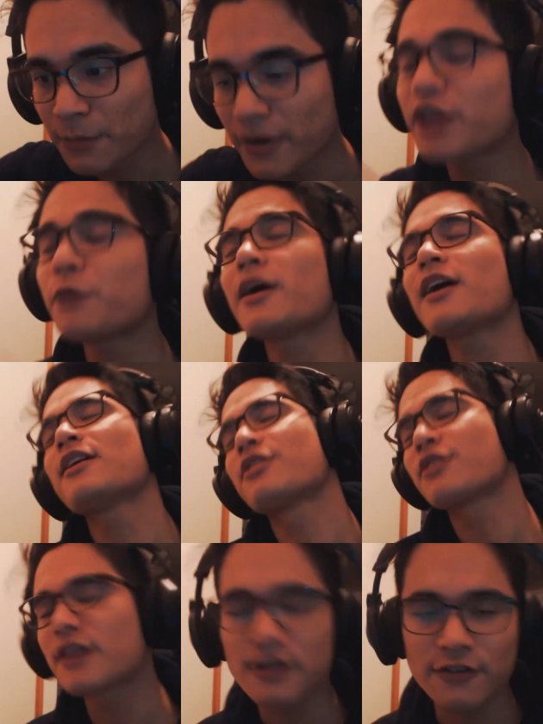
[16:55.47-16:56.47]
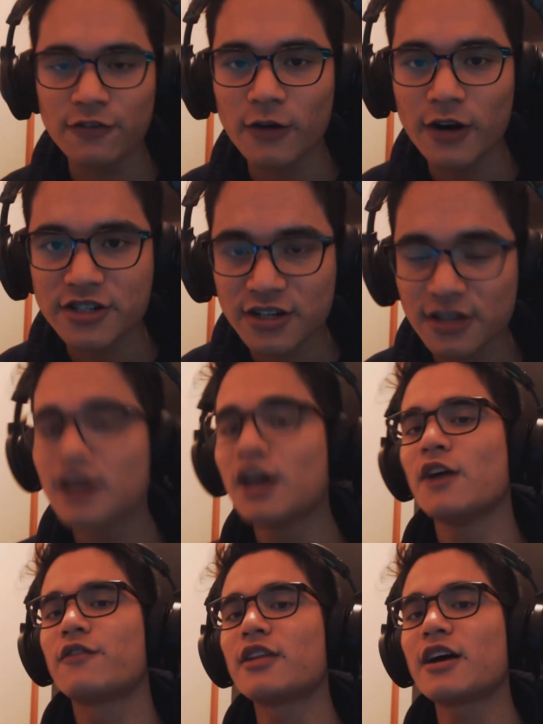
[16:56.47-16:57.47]
But anyway, thank you guys for watching.
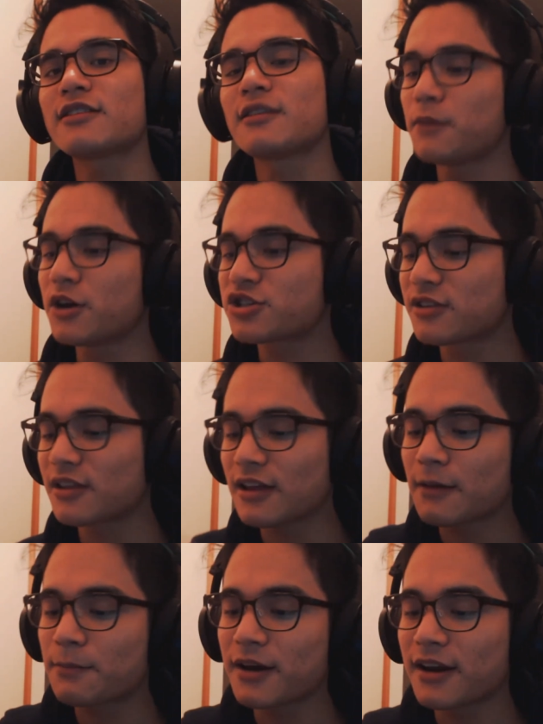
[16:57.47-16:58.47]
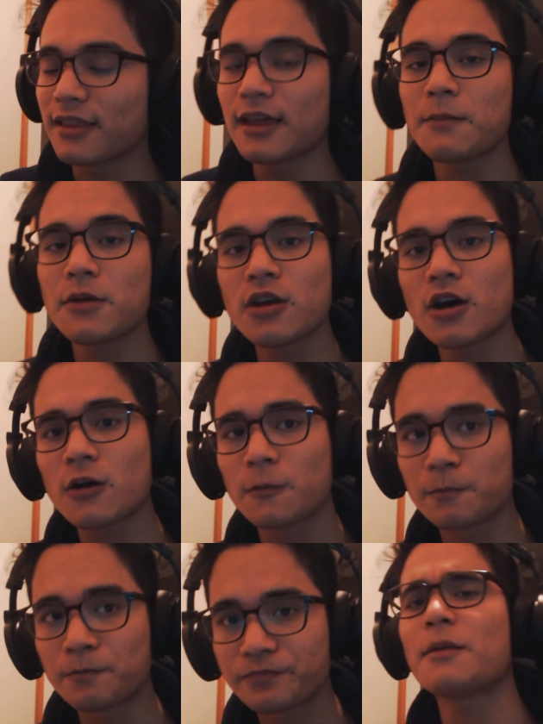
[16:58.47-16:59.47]
If you liked it, make sure to like button and let me
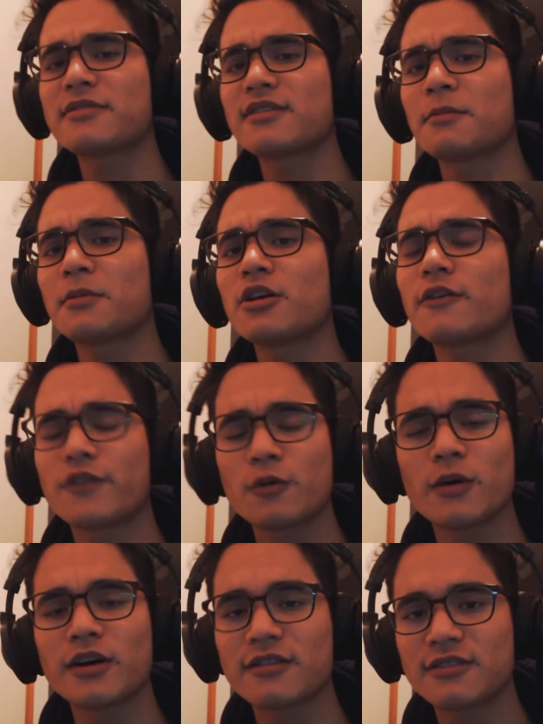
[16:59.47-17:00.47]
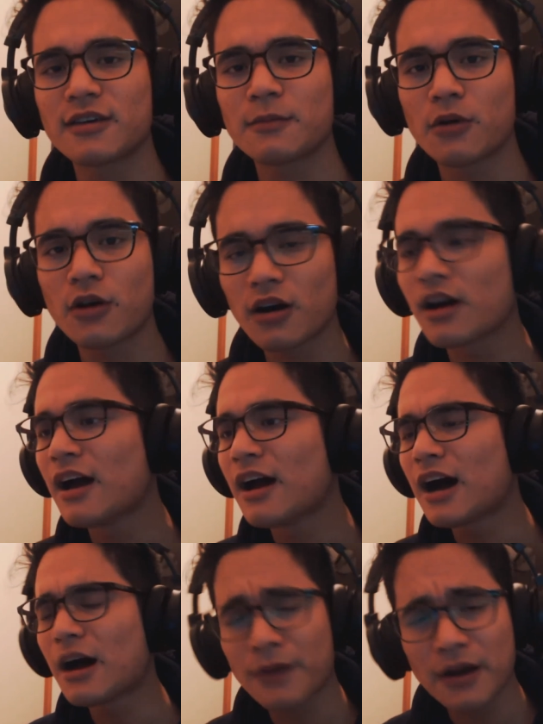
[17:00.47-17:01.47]
know in the comments down below if you want to see more.
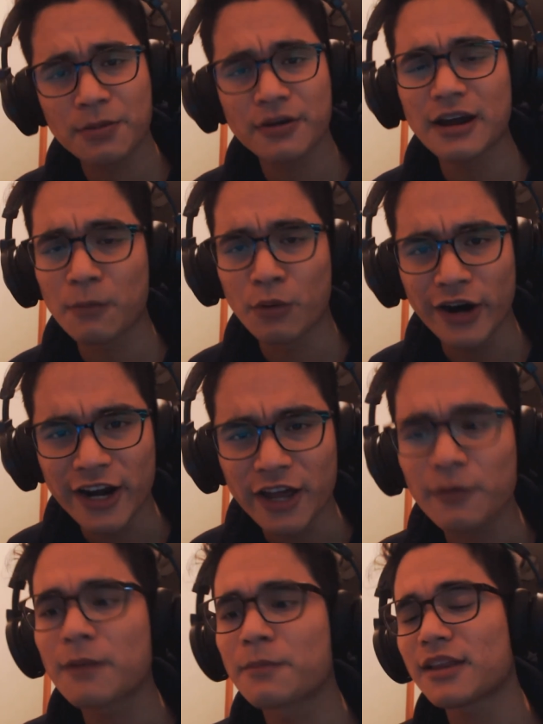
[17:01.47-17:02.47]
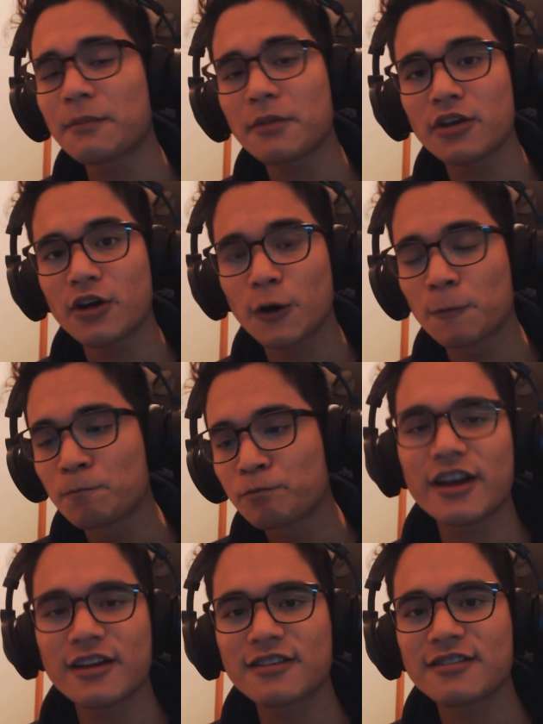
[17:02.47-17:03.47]
I'll probably put out more anyway, but let me know how
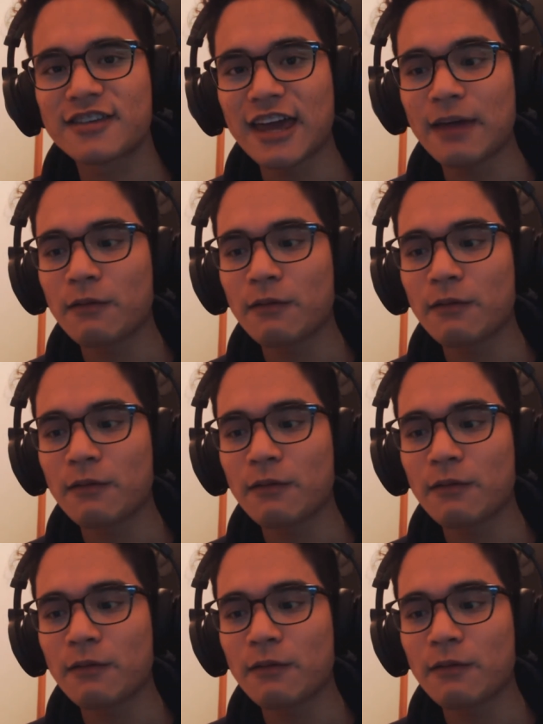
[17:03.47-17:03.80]
you're liking this